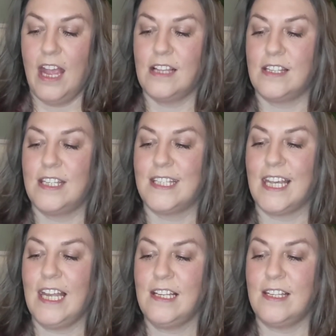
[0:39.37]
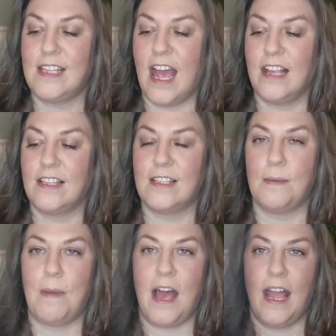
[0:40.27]
It's the Skin Sense
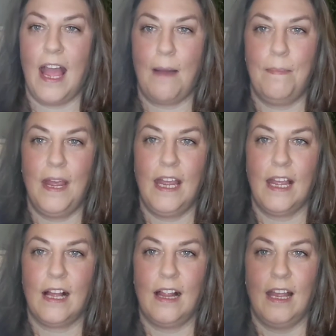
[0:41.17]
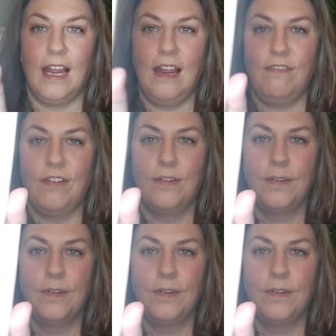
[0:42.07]
by Kiehl.